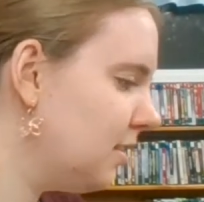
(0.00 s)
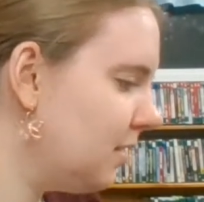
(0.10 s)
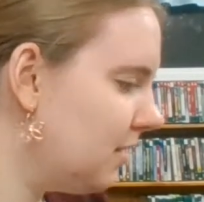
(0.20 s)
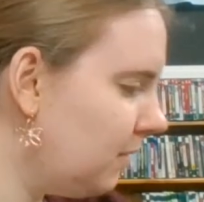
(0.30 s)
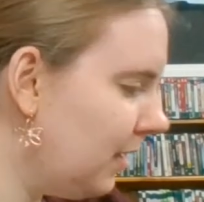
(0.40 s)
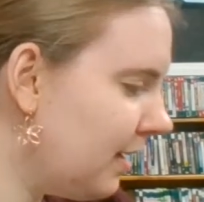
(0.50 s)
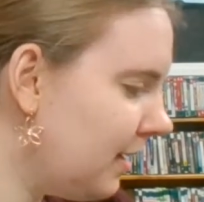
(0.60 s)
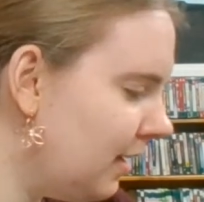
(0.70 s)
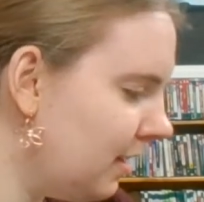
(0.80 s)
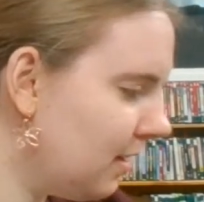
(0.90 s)
We
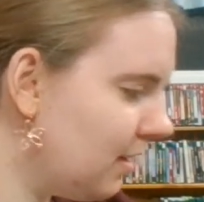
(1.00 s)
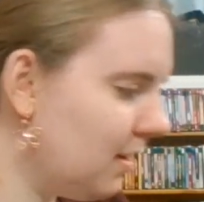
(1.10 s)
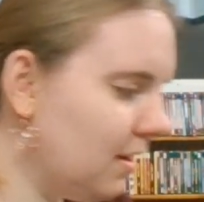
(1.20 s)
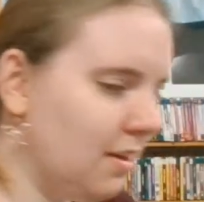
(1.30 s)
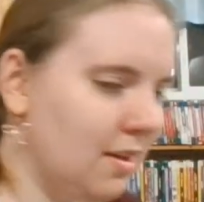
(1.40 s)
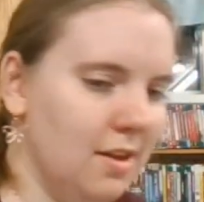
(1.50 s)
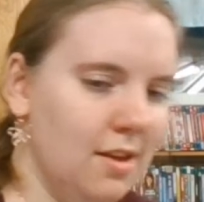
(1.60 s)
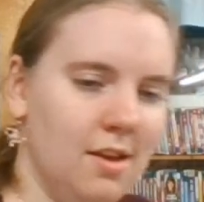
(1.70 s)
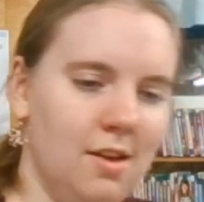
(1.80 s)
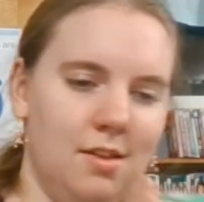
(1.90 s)
got
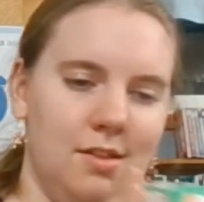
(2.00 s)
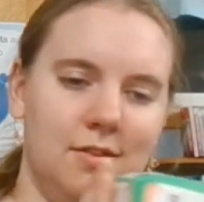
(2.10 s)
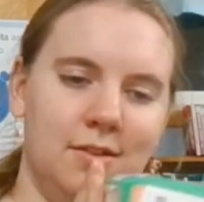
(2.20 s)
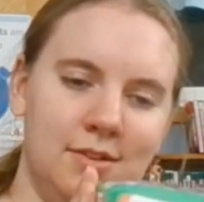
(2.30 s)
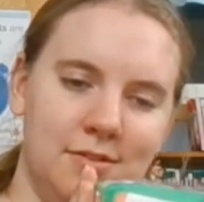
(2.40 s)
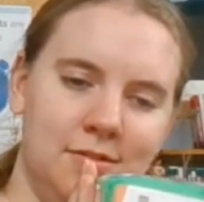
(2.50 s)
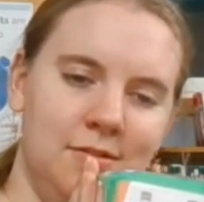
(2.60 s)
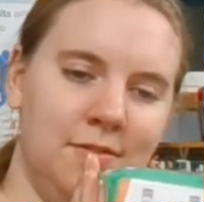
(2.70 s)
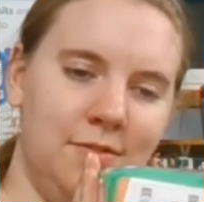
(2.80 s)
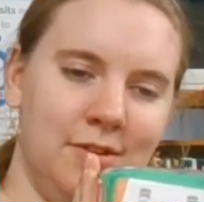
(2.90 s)
The Grand Old Duke
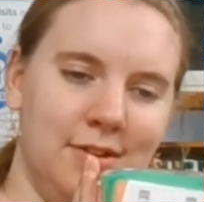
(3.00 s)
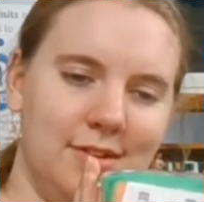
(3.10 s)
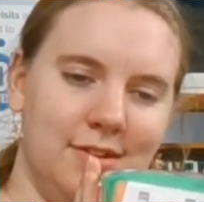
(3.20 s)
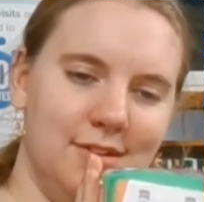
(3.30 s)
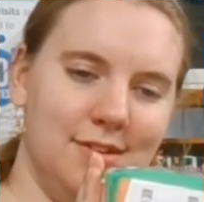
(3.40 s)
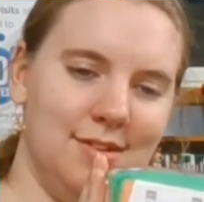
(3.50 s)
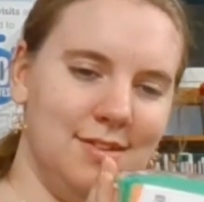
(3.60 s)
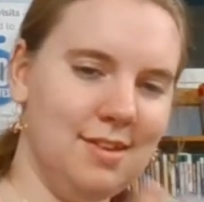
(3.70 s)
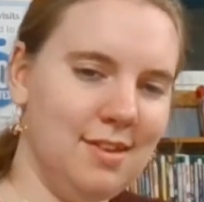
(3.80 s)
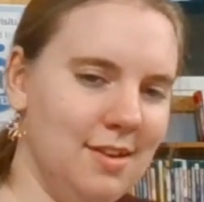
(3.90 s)
of York,
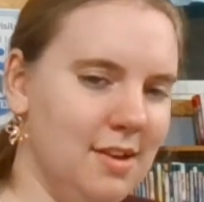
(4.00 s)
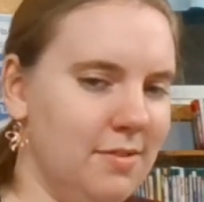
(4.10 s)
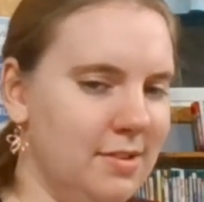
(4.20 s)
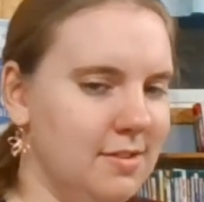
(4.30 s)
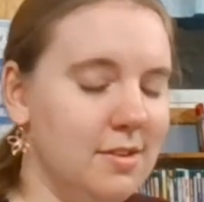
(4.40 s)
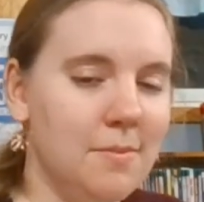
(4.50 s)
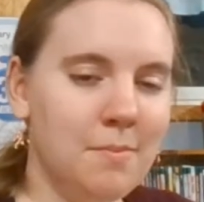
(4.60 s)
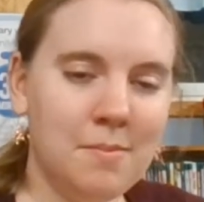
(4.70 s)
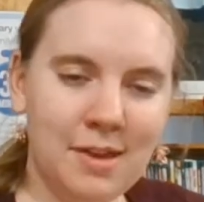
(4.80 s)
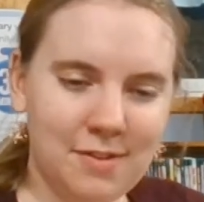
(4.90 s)
which is
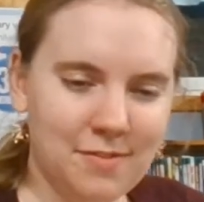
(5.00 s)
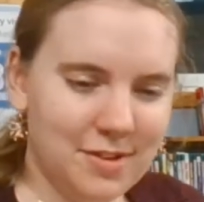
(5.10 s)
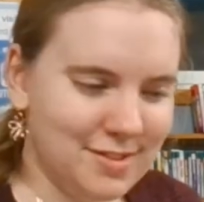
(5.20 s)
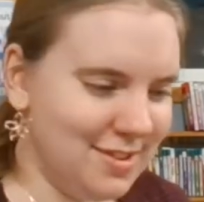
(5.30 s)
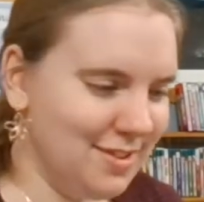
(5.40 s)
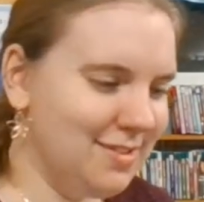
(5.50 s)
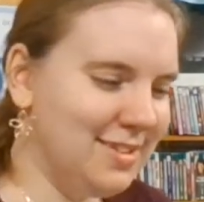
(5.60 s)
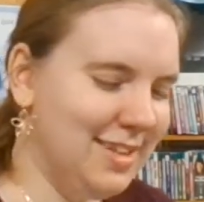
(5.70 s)
my favorite song.